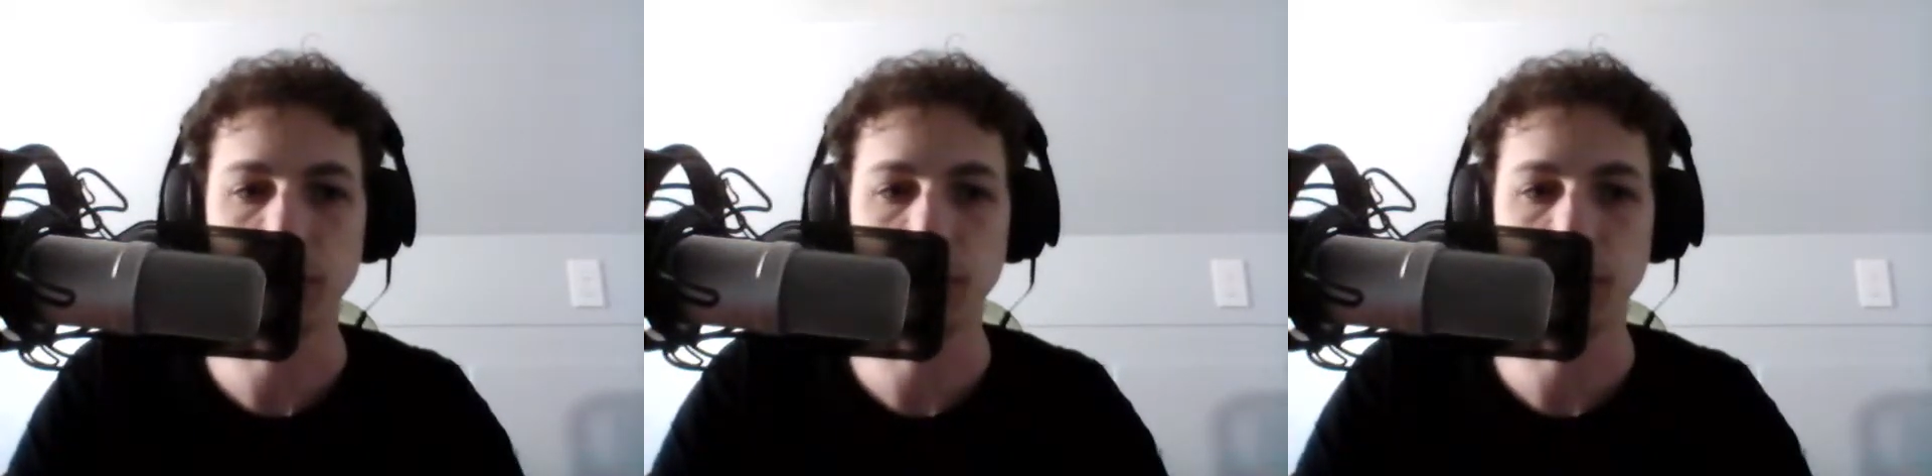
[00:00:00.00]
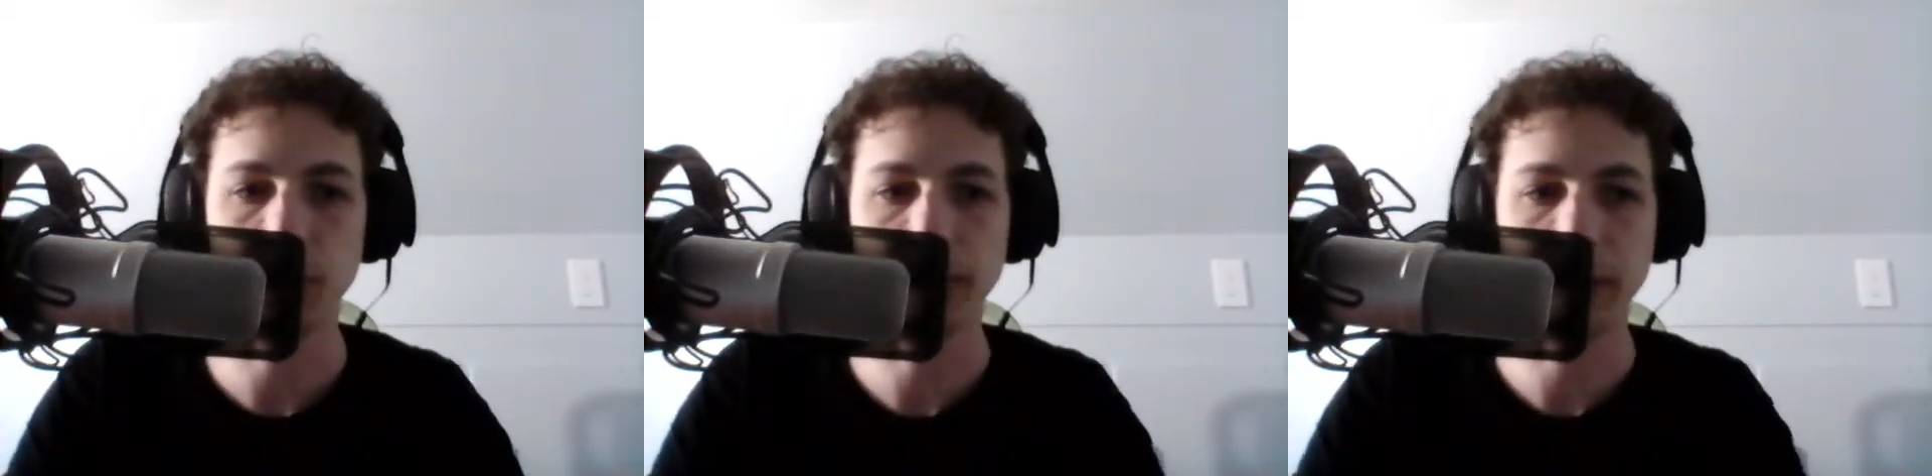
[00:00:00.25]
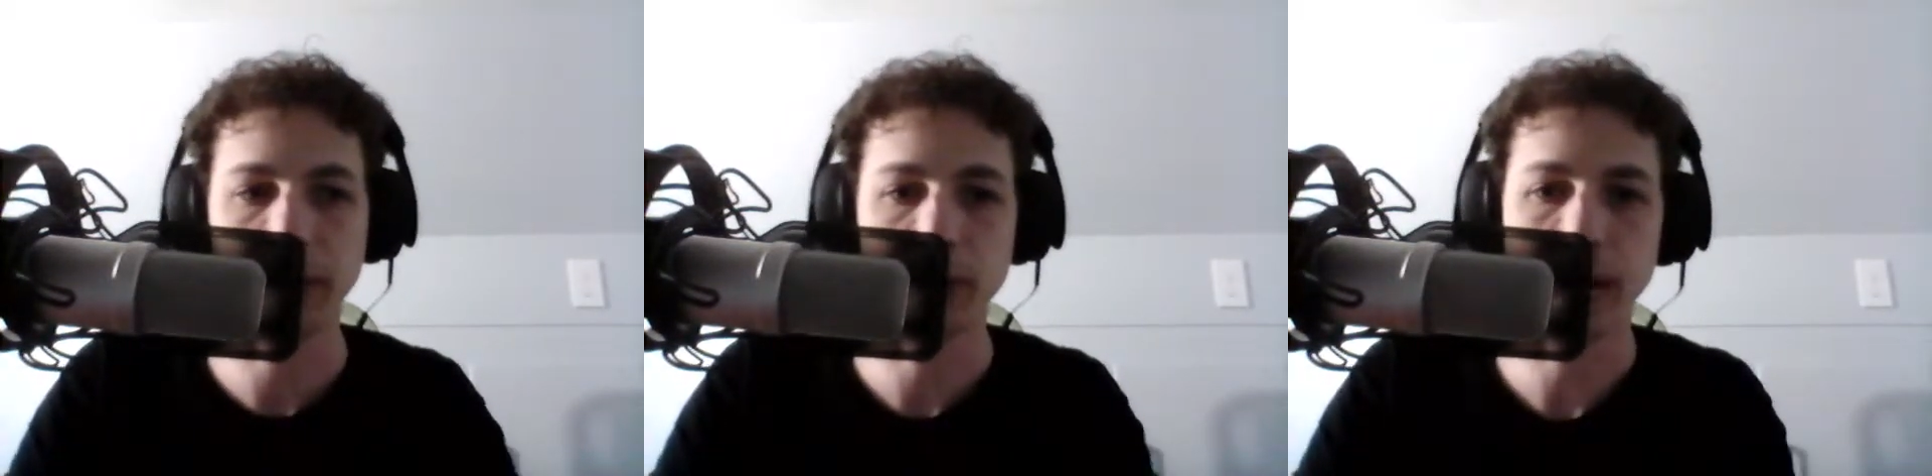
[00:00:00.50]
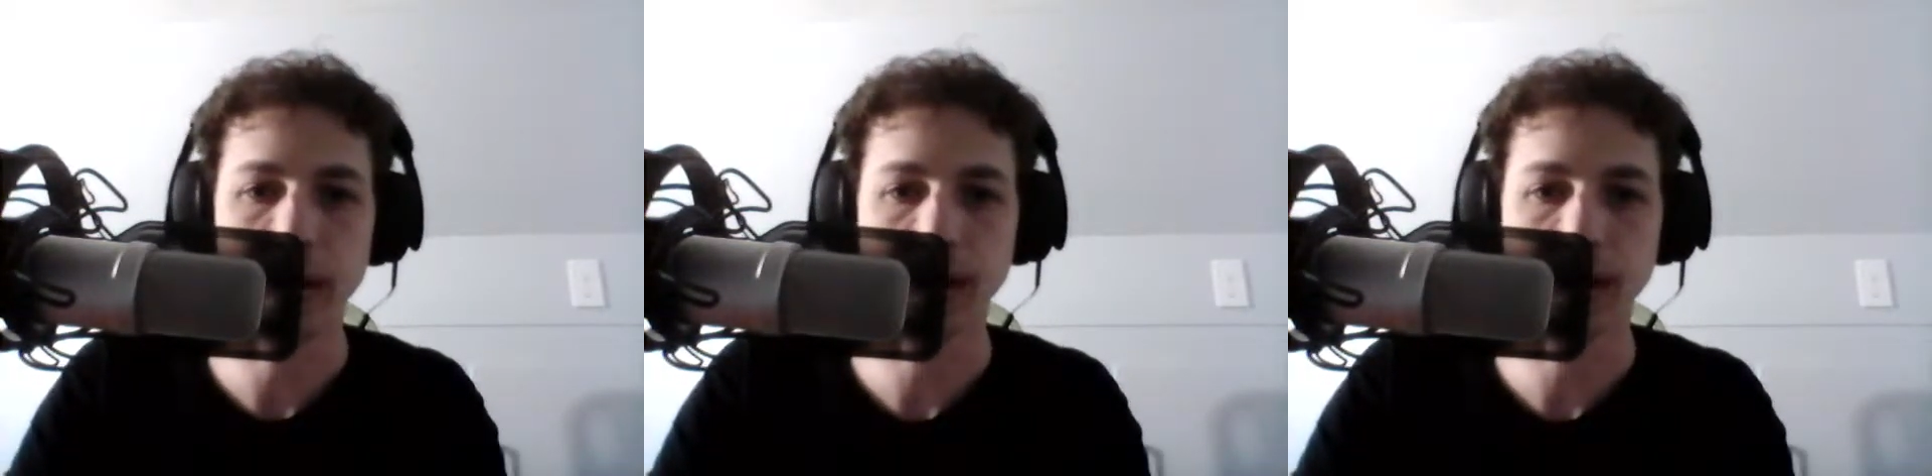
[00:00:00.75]
I have to move the
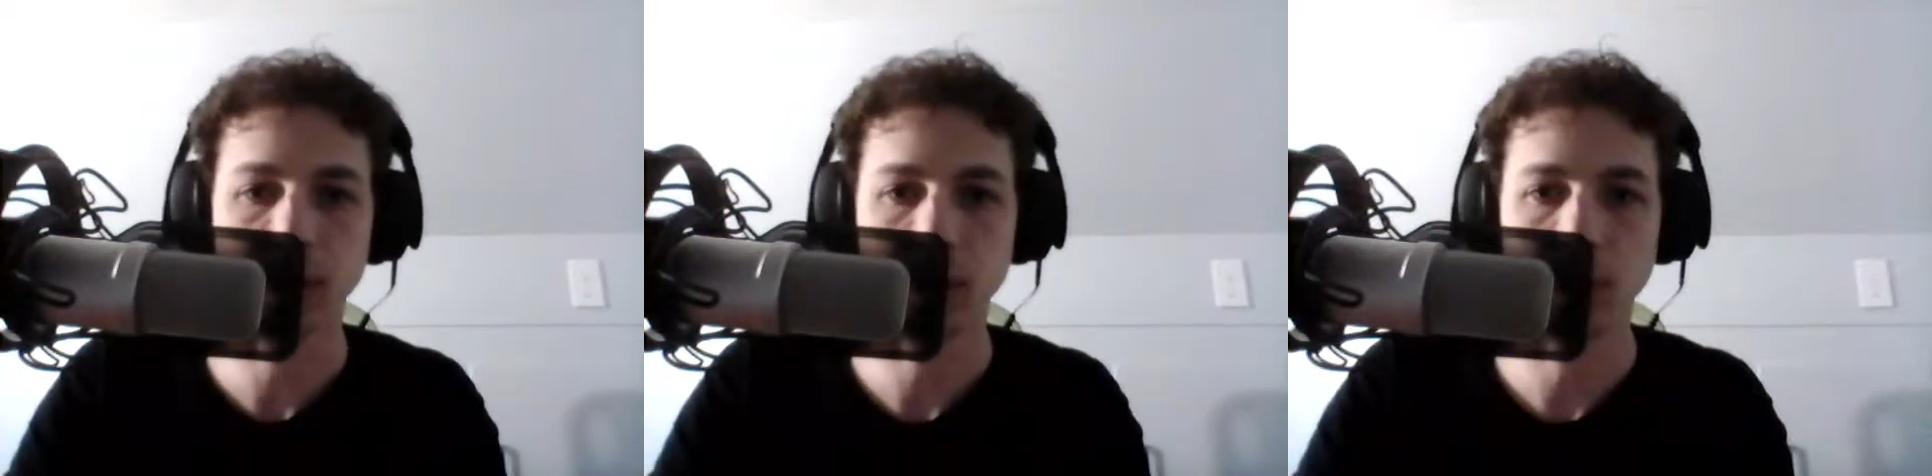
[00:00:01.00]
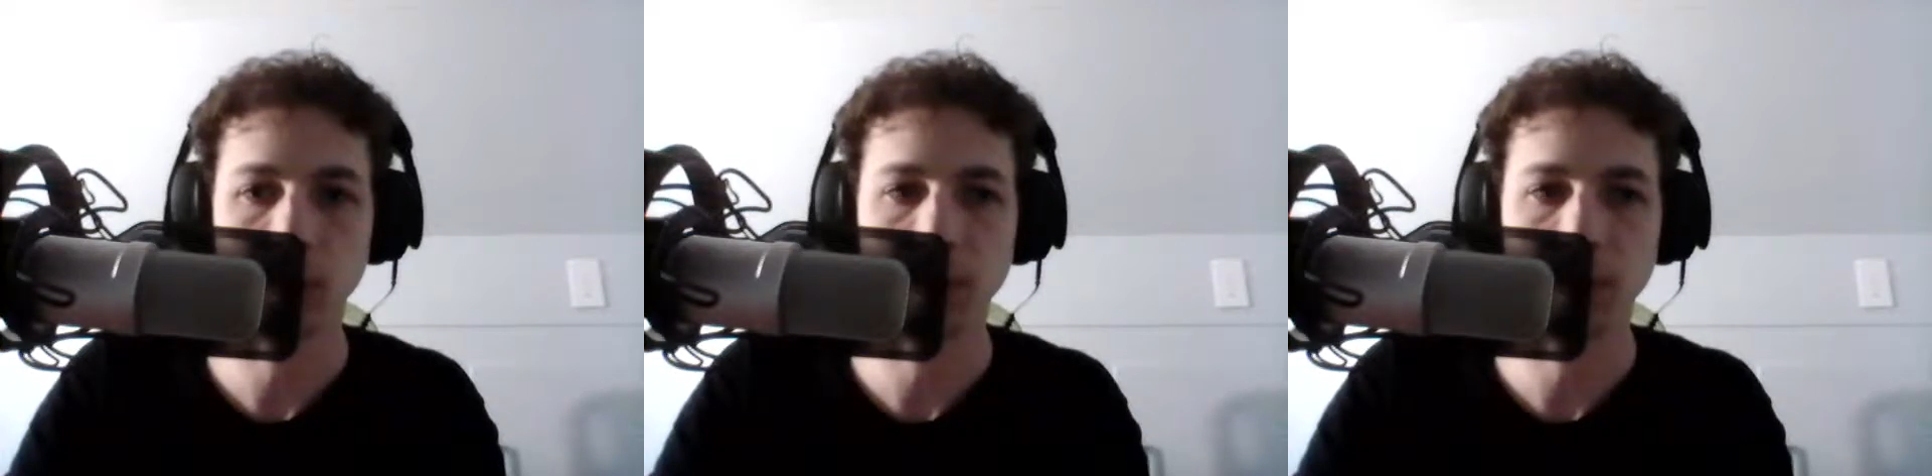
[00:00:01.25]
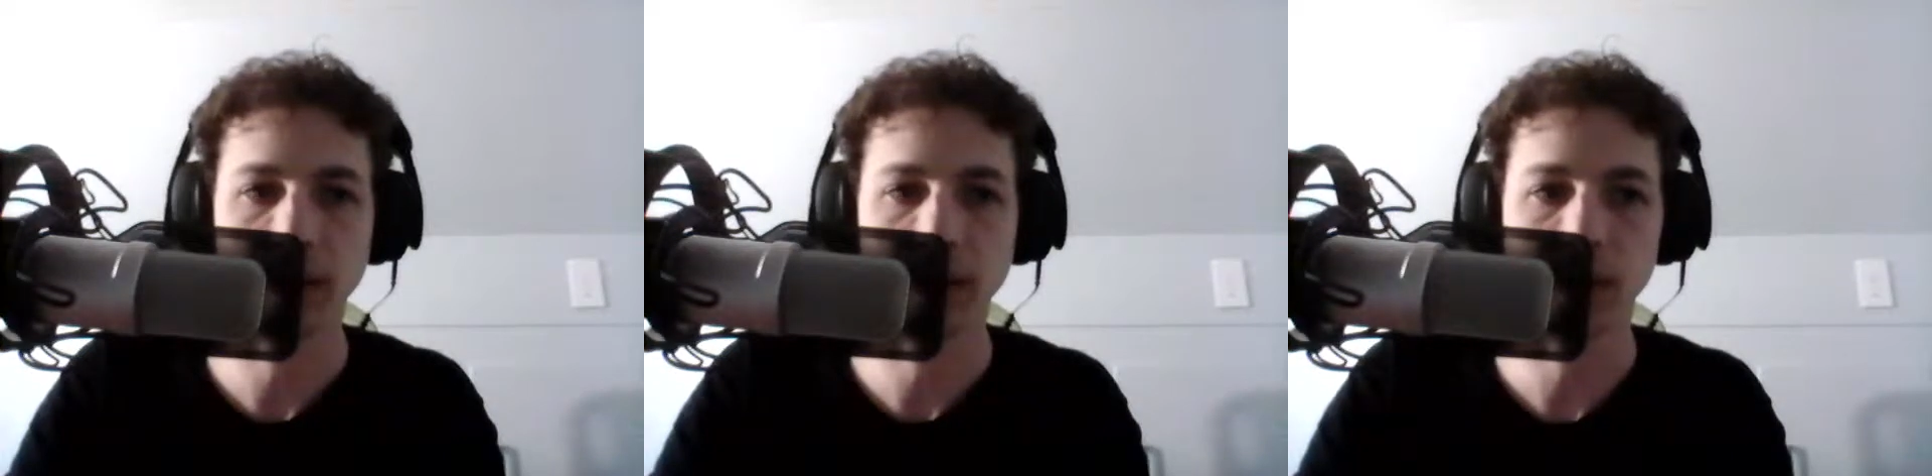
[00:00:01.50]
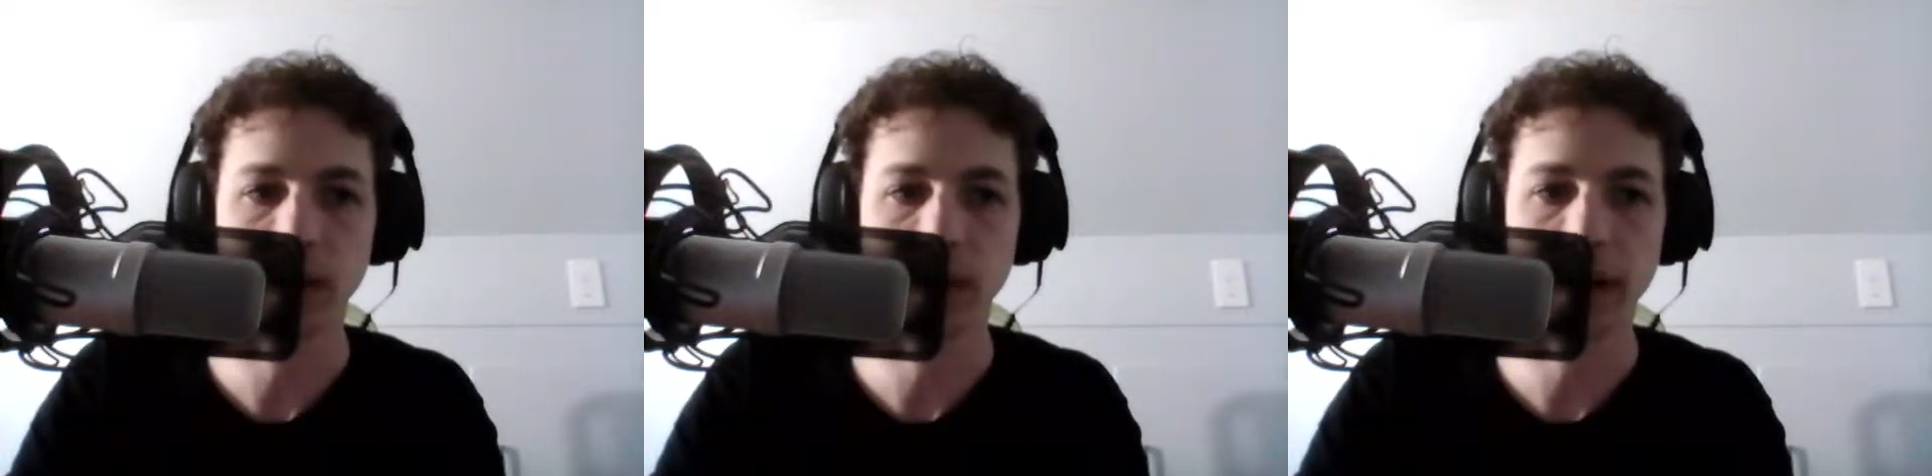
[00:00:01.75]
other tracks to
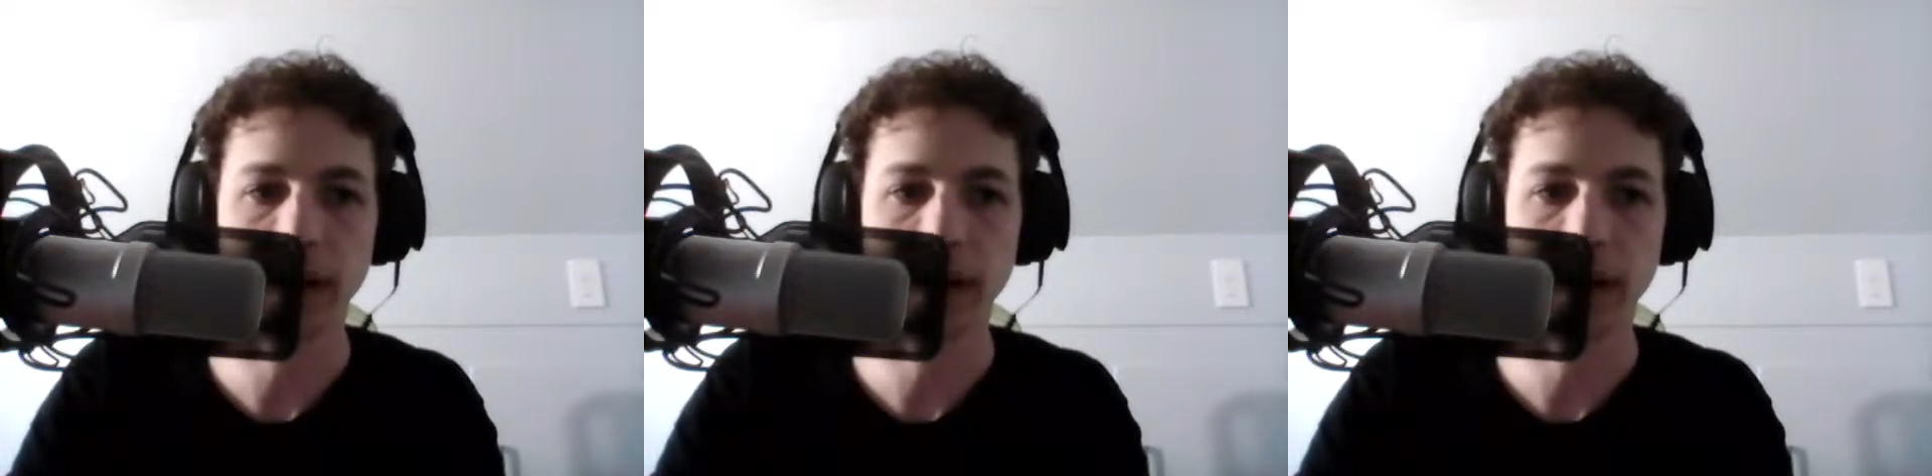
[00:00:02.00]
places that are